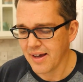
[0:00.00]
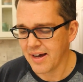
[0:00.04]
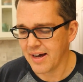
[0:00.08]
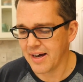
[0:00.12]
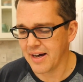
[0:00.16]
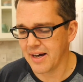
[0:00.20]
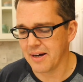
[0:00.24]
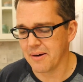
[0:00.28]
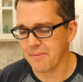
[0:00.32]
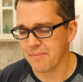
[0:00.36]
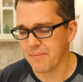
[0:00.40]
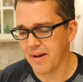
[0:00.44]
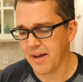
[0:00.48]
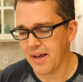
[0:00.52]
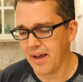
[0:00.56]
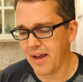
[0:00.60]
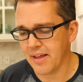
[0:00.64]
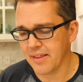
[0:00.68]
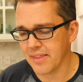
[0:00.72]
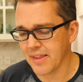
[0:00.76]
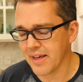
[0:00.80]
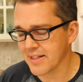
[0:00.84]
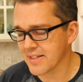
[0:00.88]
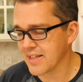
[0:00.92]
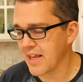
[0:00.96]

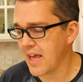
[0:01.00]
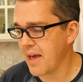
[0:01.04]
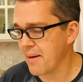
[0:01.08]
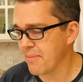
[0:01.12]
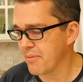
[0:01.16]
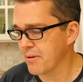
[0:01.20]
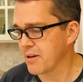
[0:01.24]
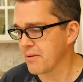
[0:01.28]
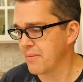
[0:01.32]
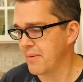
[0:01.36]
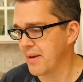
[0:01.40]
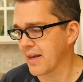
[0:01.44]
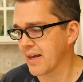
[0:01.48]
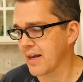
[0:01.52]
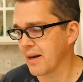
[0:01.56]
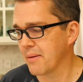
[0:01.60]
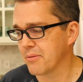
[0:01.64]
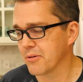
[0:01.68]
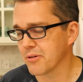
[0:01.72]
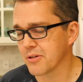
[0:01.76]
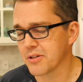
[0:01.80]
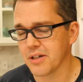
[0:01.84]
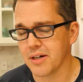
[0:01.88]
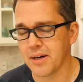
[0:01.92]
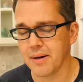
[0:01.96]
And that's happened to me a
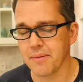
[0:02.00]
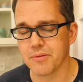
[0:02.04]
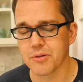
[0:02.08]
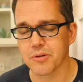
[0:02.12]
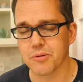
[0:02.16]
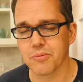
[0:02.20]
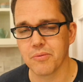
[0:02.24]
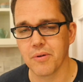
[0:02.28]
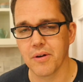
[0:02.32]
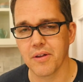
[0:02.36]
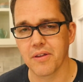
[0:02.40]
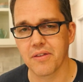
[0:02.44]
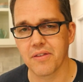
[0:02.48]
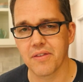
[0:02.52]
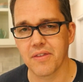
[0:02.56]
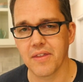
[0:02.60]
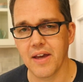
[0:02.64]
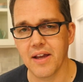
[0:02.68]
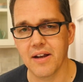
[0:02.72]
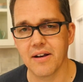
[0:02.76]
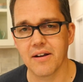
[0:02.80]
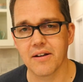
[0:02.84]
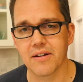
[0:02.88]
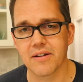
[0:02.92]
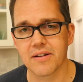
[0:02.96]
couple of times with
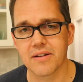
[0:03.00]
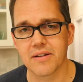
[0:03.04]
that